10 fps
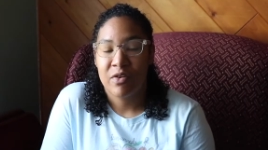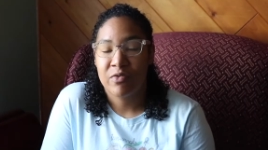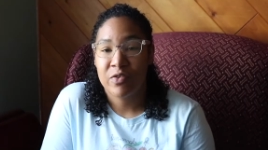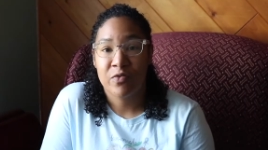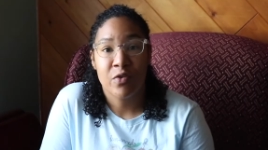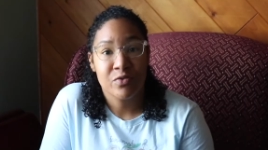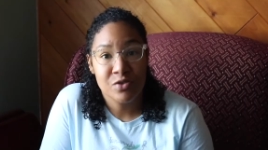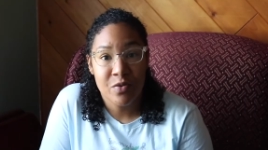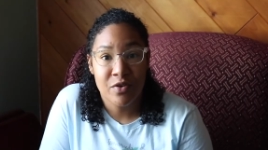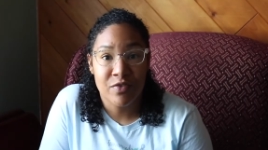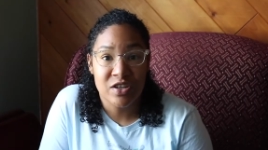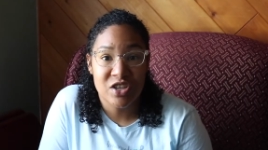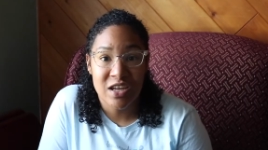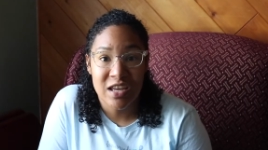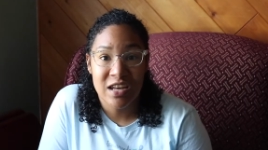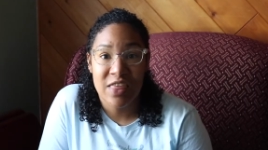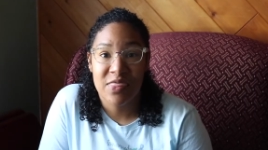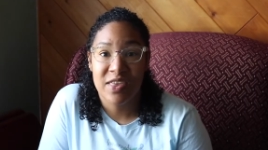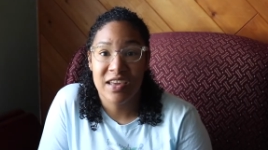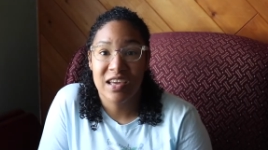for folks who are rushing in and
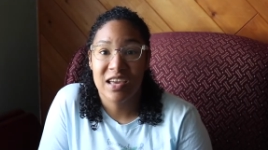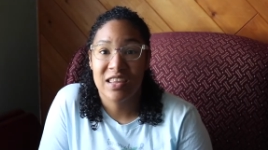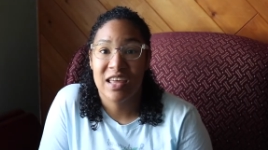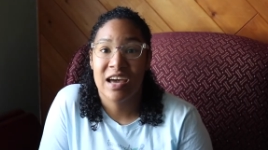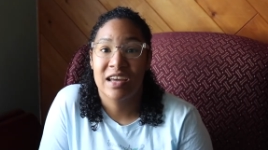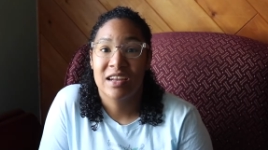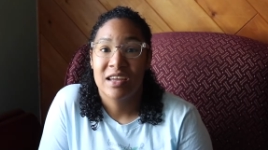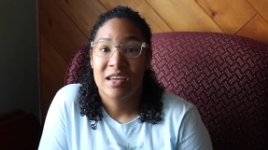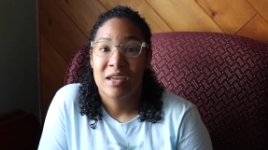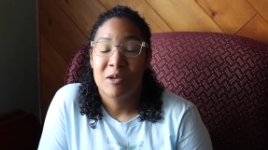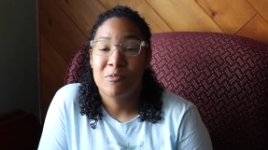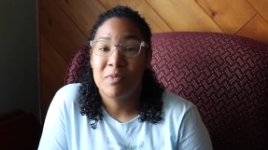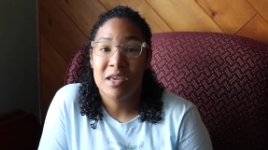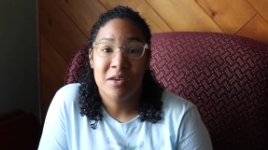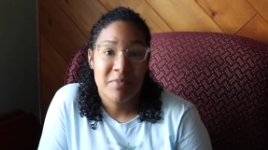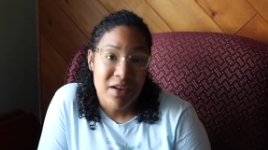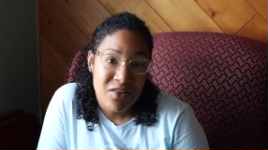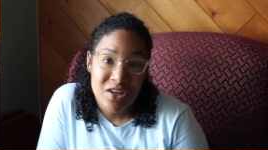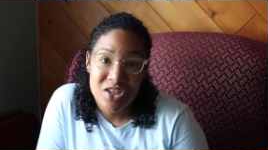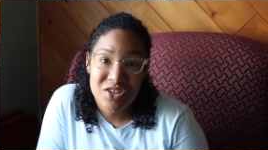thinking that being
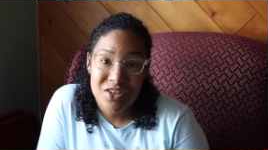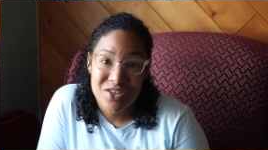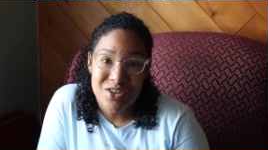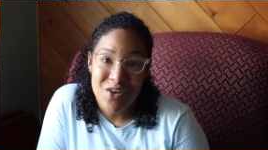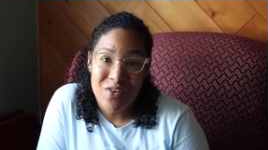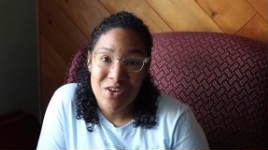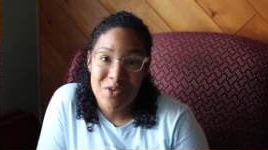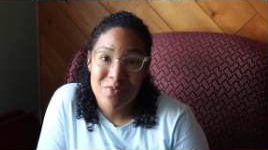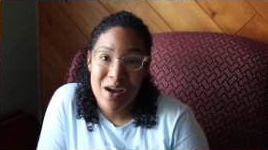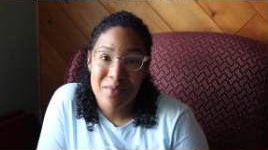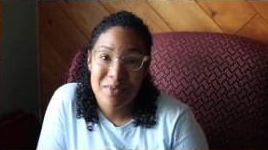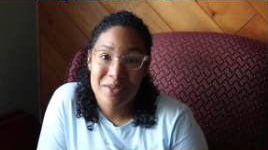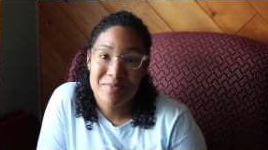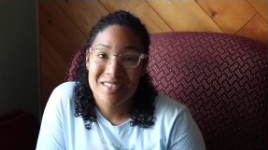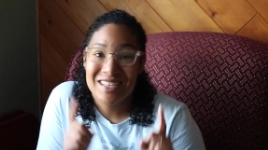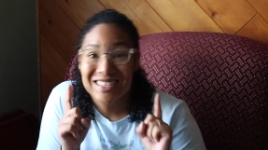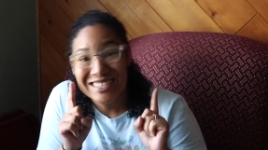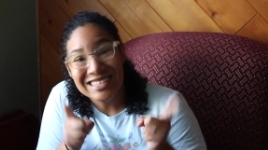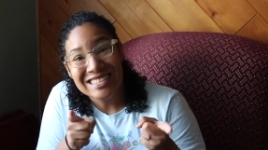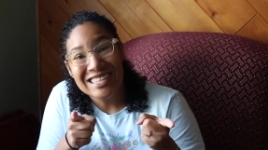married is gonna solve all your problems.
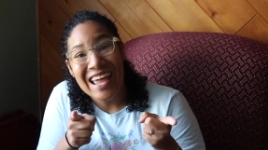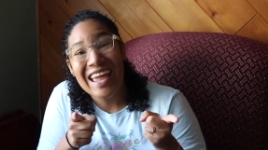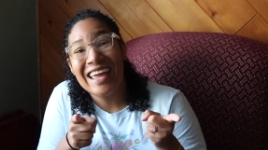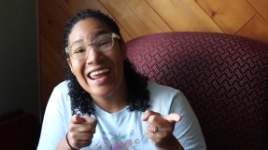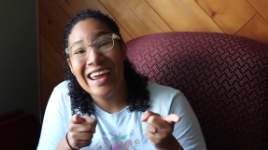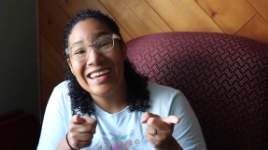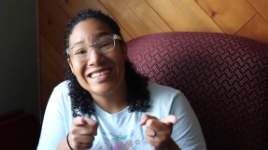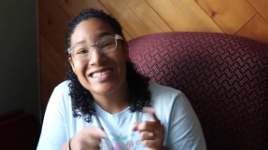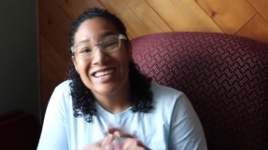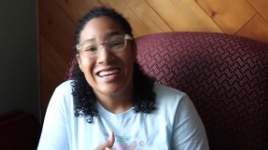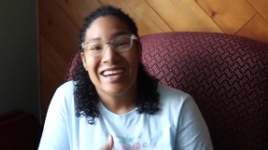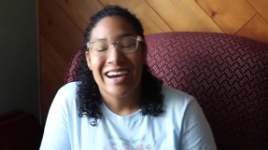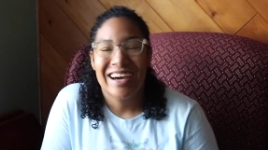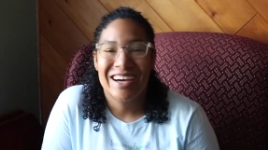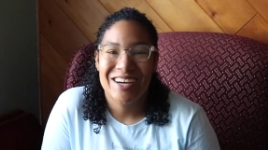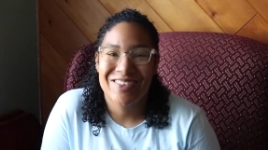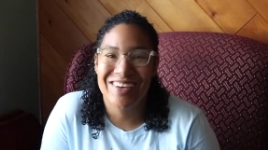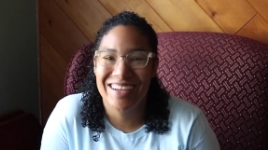It ain't. Um,